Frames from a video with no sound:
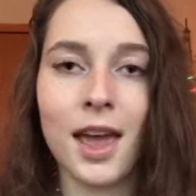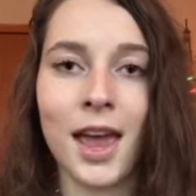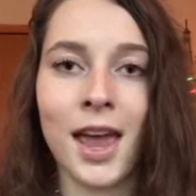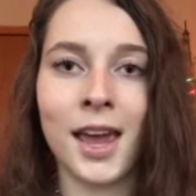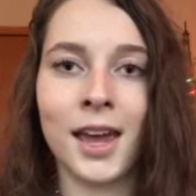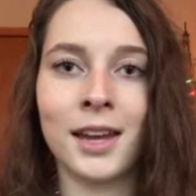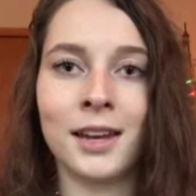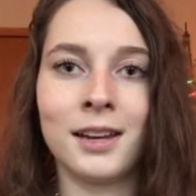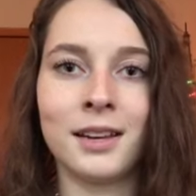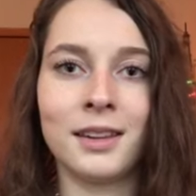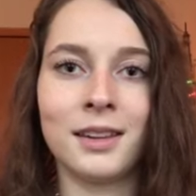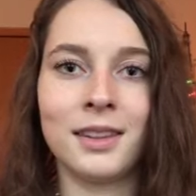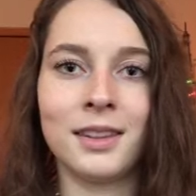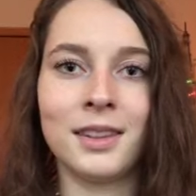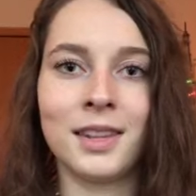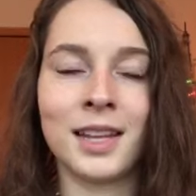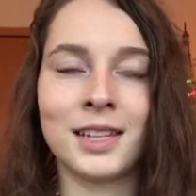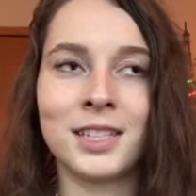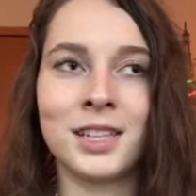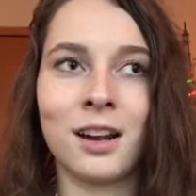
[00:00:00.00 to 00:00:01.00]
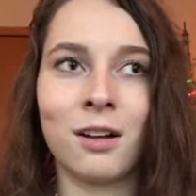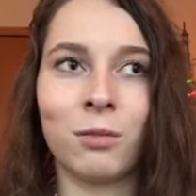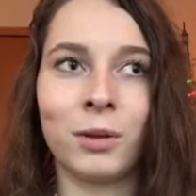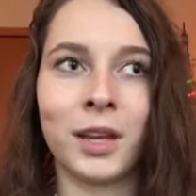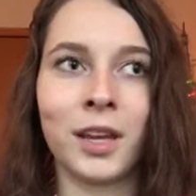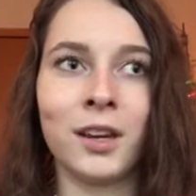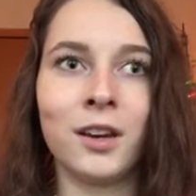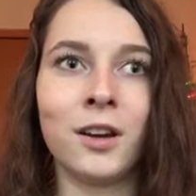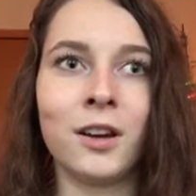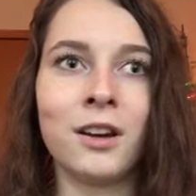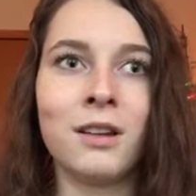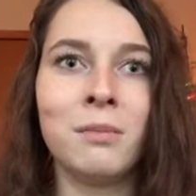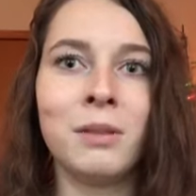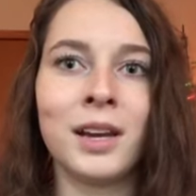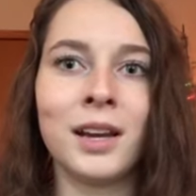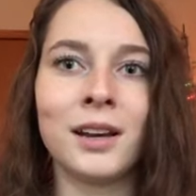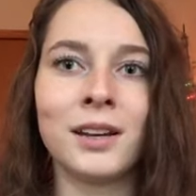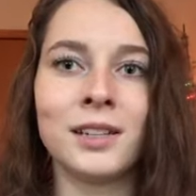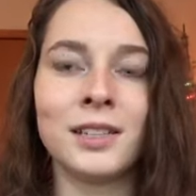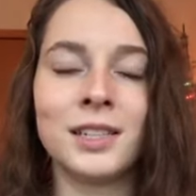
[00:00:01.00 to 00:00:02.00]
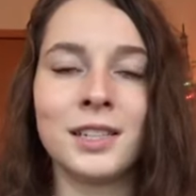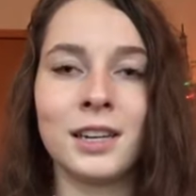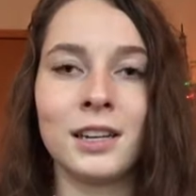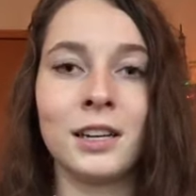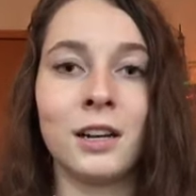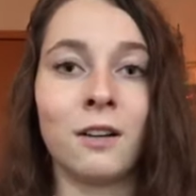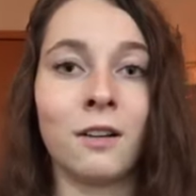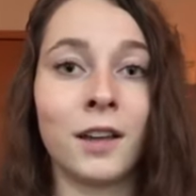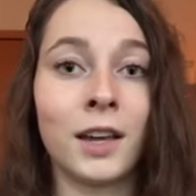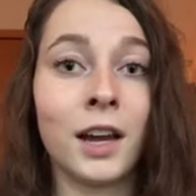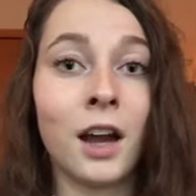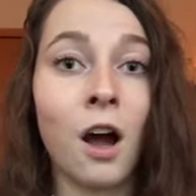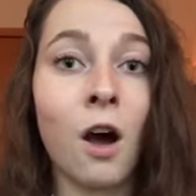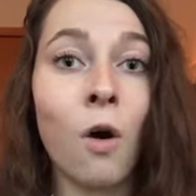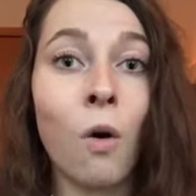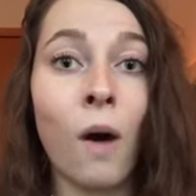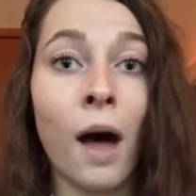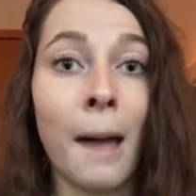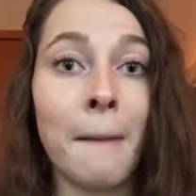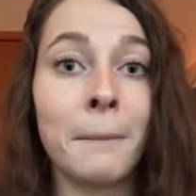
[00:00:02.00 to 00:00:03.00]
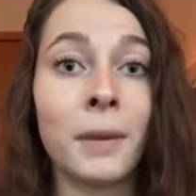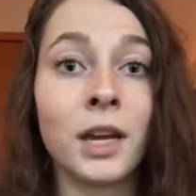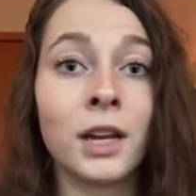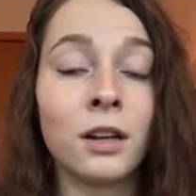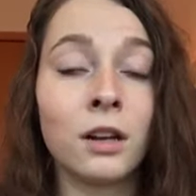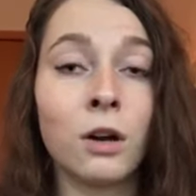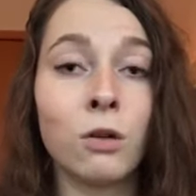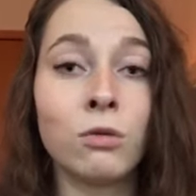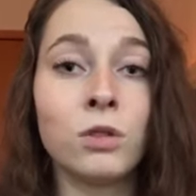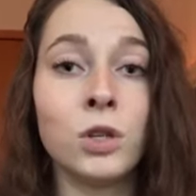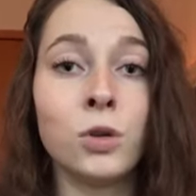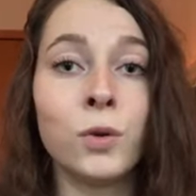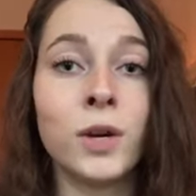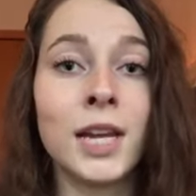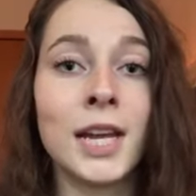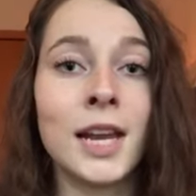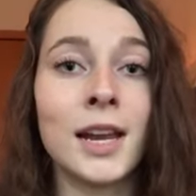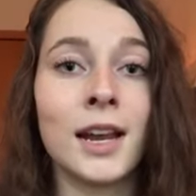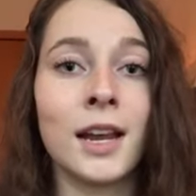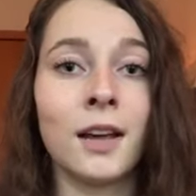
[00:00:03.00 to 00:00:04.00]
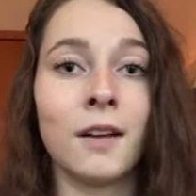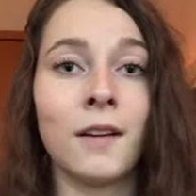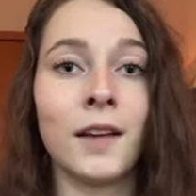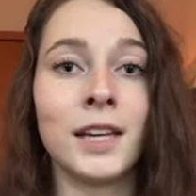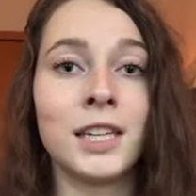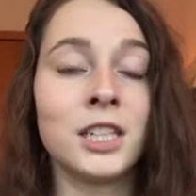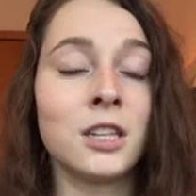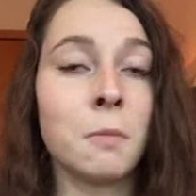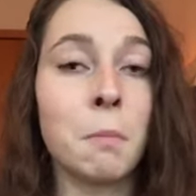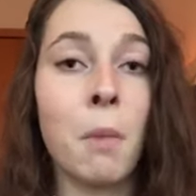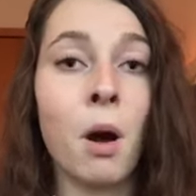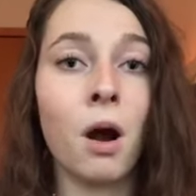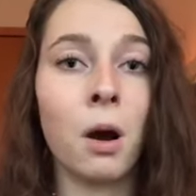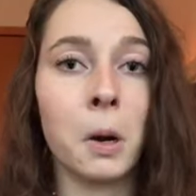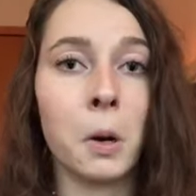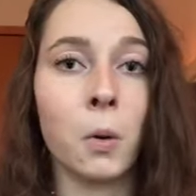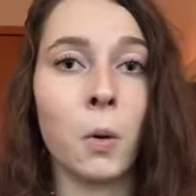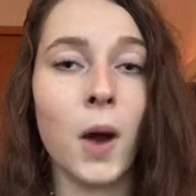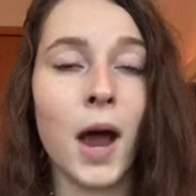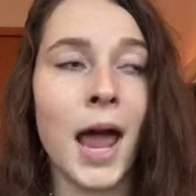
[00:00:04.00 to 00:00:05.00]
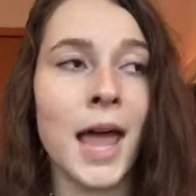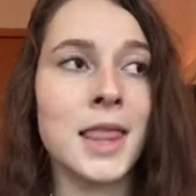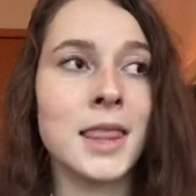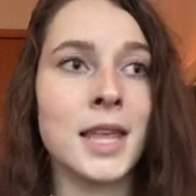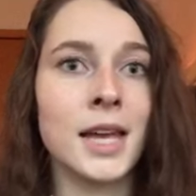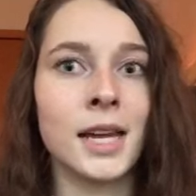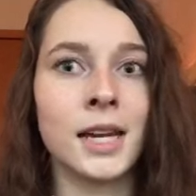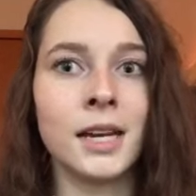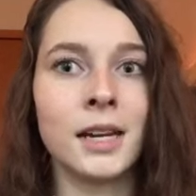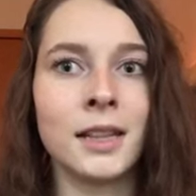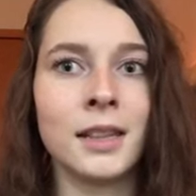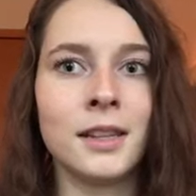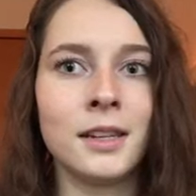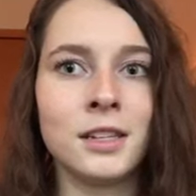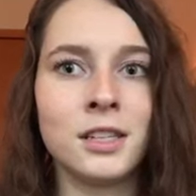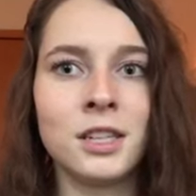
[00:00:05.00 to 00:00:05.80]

And that's not really good because you're like, oh, I'm gonna go do it like tomorrow, and then